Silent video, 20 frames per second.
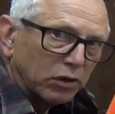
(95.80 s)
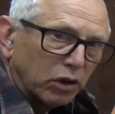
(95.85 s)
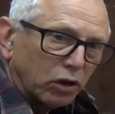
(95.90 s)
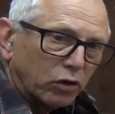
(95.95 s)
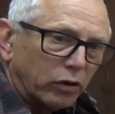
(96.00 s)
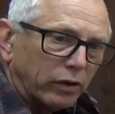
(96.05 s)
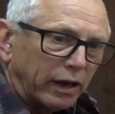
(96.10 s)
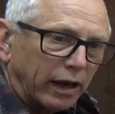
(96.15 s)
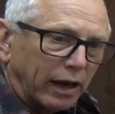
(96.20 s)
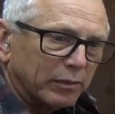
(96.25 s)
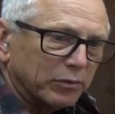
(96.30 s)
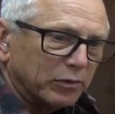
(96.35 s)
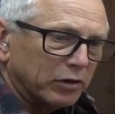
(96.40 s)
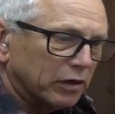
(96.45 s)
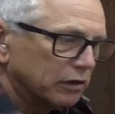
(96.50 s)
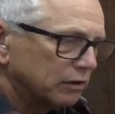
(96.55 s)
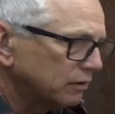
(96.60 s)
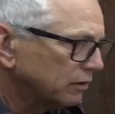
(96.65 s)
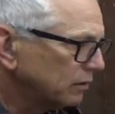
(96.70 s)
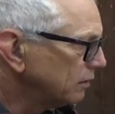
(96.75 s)
blow
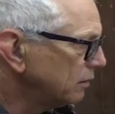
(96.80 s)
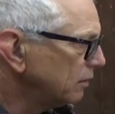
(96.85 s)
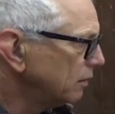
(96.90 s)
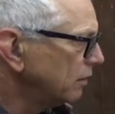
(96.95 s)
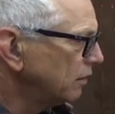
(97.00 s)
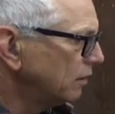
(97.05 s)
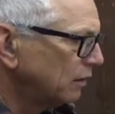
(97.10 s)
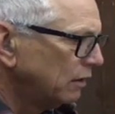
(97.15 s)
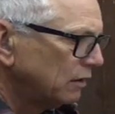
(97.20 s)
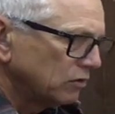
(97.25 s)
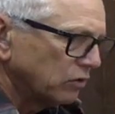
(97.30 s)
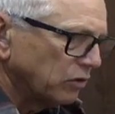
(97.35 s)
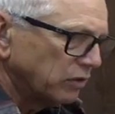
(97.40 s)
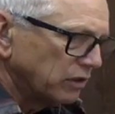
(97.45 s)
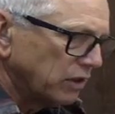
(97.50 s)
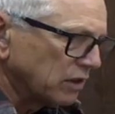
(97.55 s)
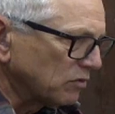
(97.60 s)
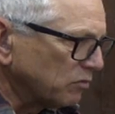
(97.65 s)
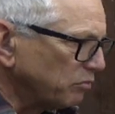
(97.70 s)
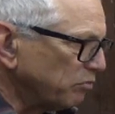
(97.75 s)
hammer, so it
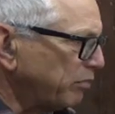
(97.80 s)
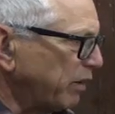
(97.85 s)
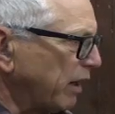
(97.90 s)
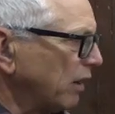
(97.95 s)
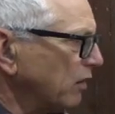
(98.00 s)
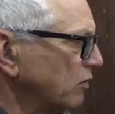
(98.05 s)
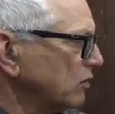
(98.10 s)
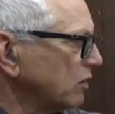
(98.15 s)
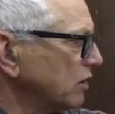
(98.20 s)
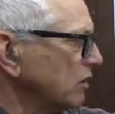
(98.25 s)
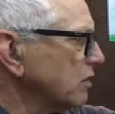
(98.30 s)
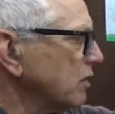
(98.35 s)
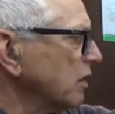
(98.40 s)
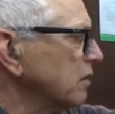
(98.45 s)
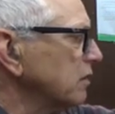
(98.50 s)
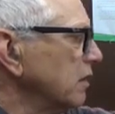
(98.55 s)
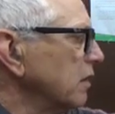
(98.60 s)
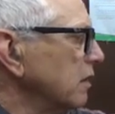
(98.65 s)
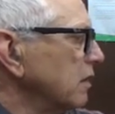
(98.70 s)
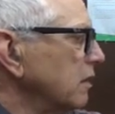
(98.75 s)
doesn't bounce. It's got
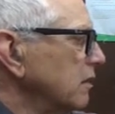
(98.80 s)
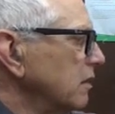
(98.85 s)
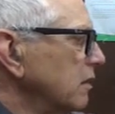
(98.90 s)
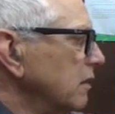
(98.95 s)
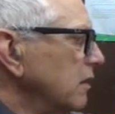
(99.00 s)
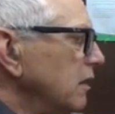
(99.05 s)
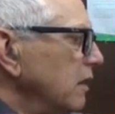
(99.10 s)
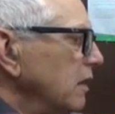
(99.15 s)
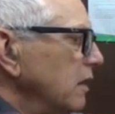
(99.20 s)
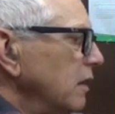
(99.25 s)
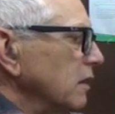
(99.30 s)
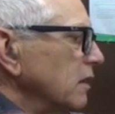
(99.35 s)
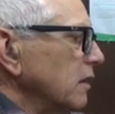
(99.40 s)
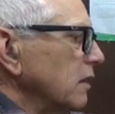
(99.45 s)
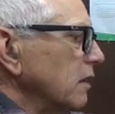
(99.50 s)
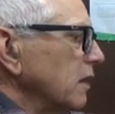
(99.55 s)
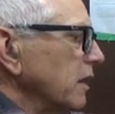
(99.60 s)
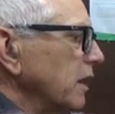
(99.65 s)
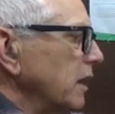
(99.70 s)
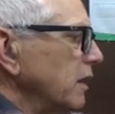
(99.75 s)
the
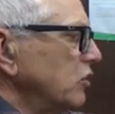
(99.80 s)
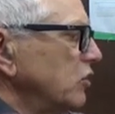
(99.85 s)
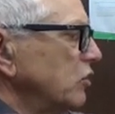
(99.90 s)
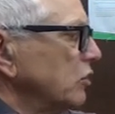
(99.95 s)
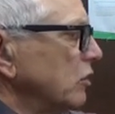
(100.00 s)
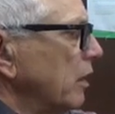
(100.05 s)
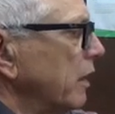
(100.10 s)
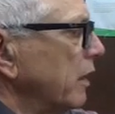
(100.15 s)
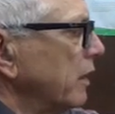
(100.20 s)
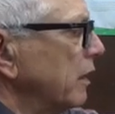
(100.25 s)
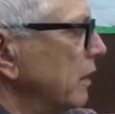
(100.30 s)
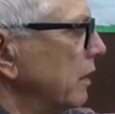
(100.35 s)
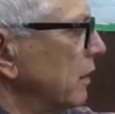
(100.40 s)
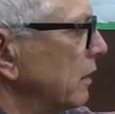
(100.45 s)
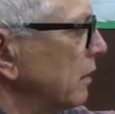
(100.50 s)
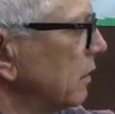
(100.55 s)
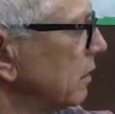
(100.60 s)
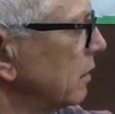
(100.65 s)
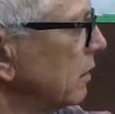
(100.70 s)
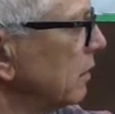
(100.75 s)
lead shot in it.